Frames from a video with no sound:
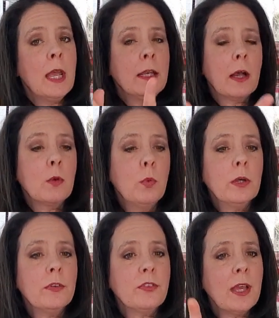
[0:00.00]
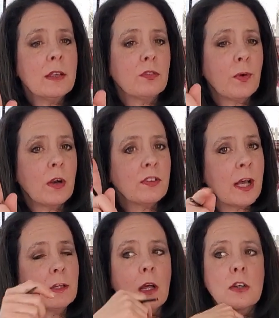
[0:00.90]
Now I will say, as far as
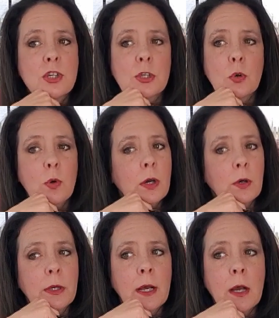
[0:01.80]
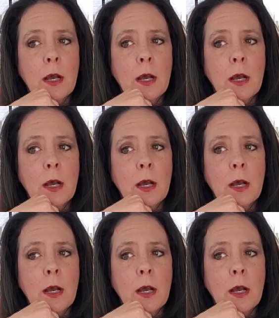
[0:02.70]
that larger quilt,